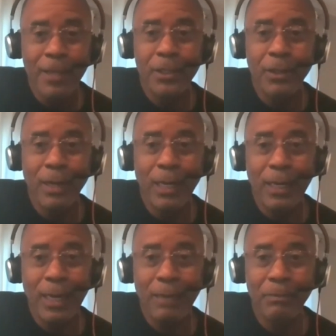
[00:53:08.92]
So
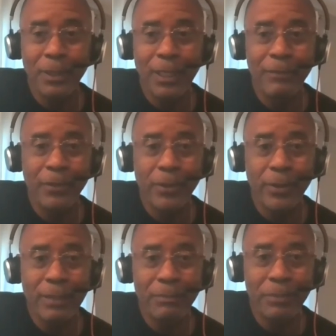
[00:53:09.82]
I believed her
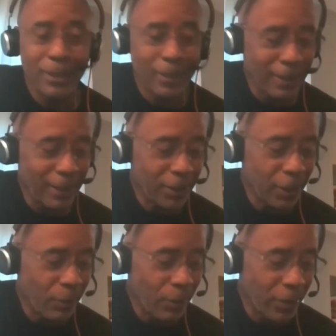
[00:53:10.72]
implicitly. So
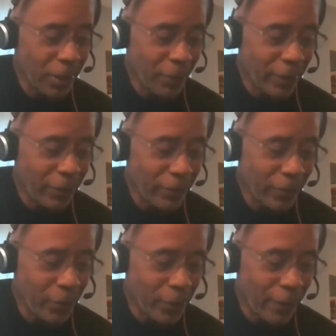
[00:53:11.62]
we went all the way through the
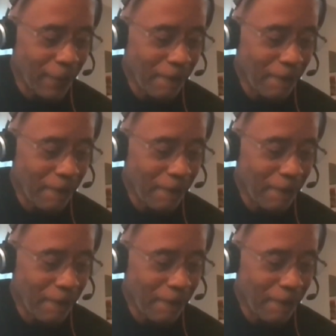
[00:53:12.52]
court.